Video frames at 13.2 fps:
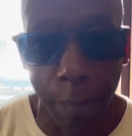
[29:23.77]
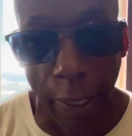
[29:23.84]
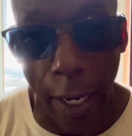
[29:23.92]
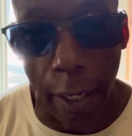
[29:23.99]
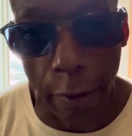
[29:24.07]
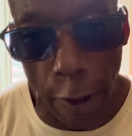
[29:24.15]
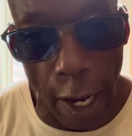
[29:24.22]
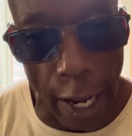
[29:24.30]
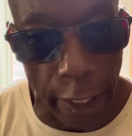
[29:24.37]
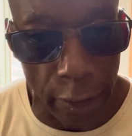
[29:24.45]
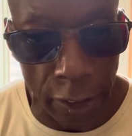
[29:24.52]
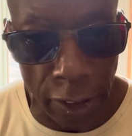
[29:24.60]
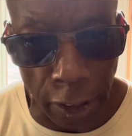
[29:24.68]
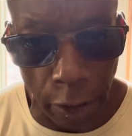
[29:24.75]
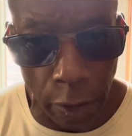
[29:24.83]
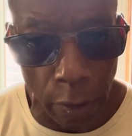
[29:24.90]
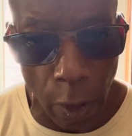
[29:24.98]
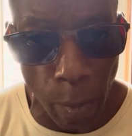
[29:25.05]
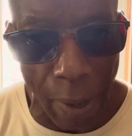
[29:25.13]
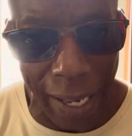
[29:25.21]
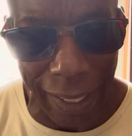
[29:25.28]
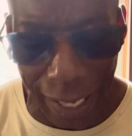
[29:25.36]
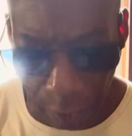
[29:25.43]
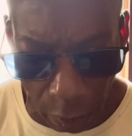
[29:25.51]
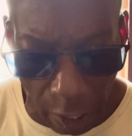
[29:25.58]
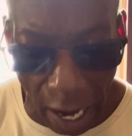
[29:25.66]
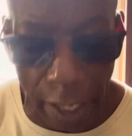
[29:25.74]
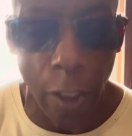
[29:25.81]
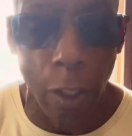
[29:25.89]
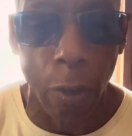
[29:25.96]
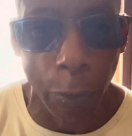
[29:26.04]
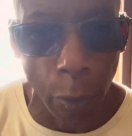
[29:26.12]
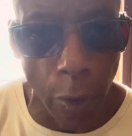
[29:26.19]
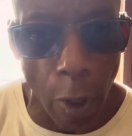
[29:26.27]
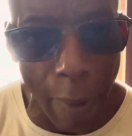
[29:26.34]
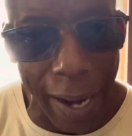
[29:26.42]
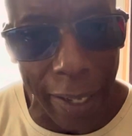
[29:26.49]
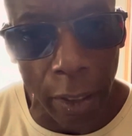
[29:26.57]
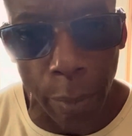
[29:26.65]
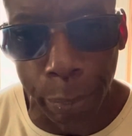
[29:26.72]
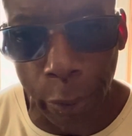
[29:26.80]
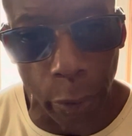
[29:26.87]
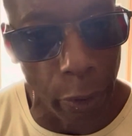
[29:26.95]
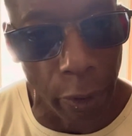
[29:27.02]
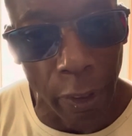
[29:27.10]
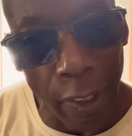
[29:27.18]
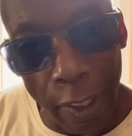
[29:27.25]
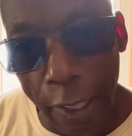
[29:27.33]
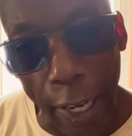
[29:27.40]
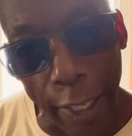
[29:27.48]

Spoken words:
but I don't know how to steal nobody. I don't know how to go through nobody's computer. I